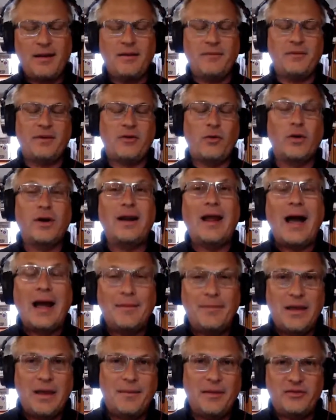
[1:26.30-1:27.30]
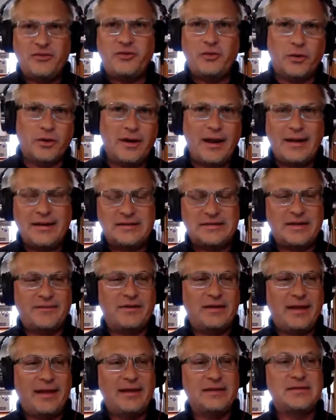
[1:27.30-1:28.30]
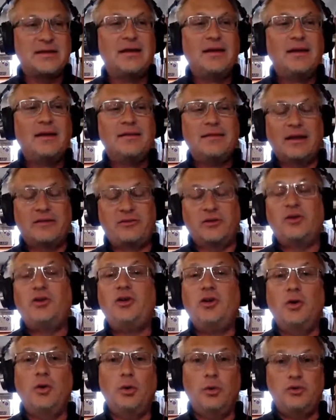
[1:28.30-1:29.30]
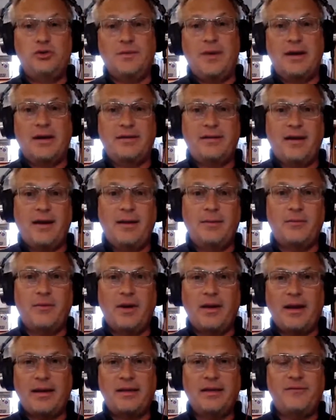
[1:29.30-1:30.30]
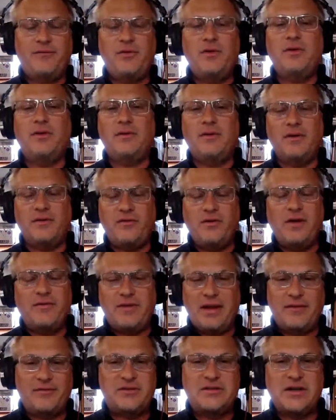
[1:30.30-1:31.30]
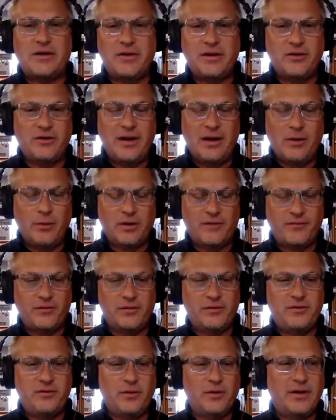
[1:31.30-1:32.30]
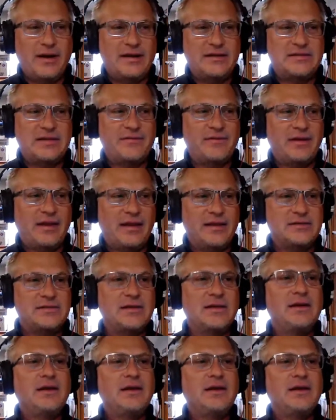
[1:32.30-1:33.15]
according to IBM, it's 287 days. That's a huge amount of time, right? Like if you have an adversary in your network for 287 days,